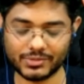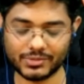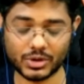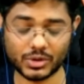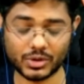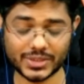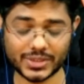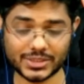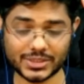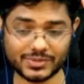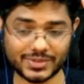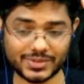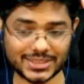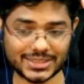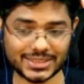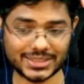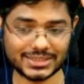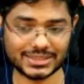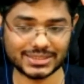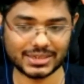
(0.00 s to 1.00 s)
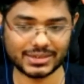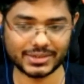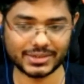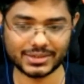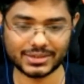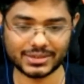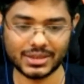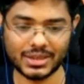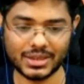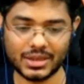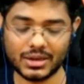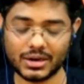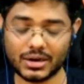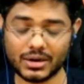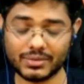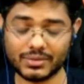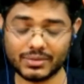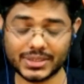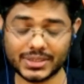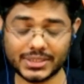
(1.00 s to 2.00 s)
one of these questions like,
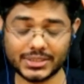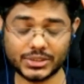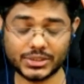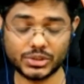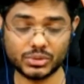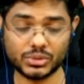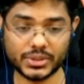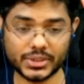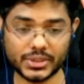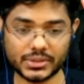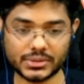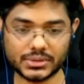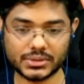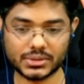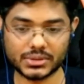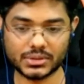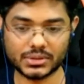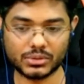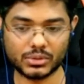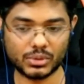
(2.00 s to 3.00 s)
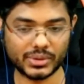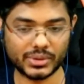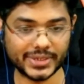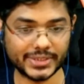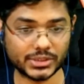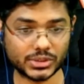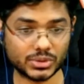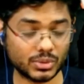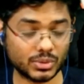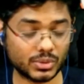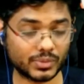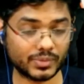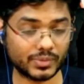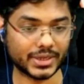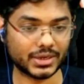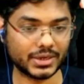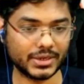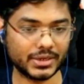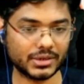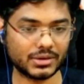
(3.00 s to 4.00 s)
how are these juniors growing so
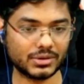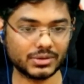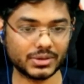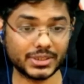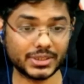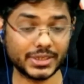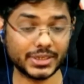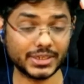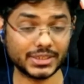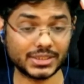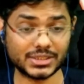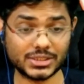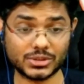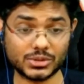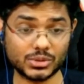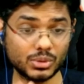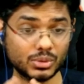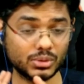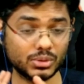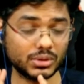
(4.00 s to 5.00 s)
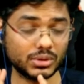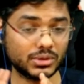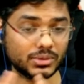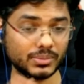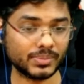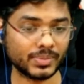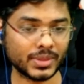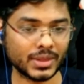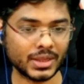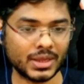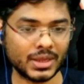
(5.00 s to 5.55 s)
quickly? How did they get so good?